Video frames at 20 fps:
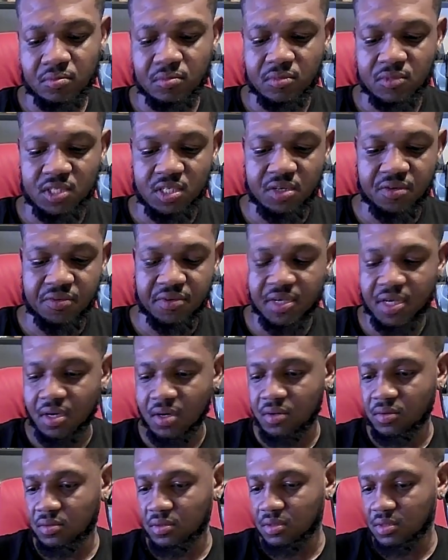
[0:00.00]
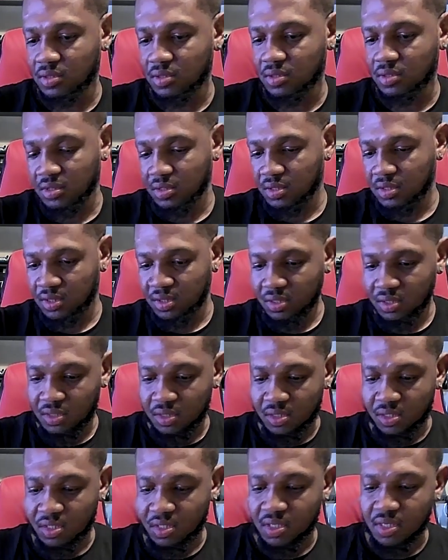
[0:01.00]
There we go.
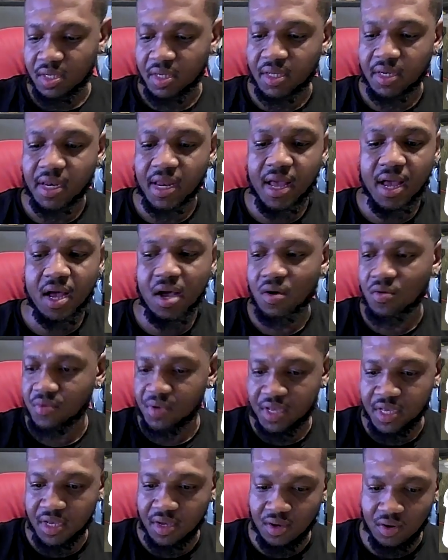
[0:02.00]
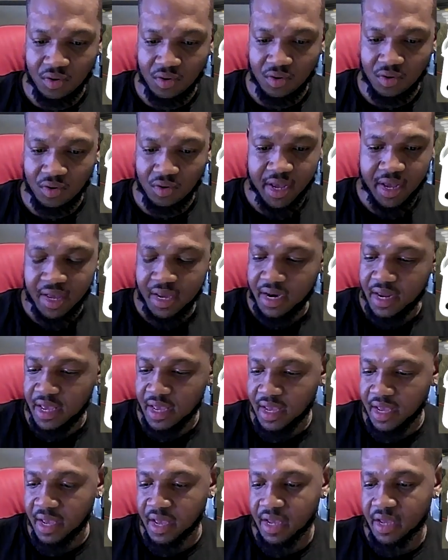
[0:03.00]
Now we can go ahead
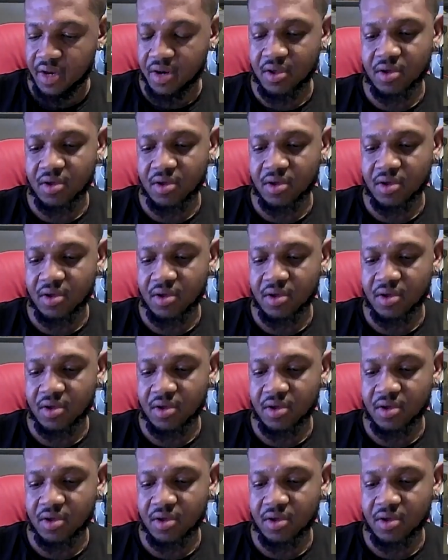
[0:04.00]
and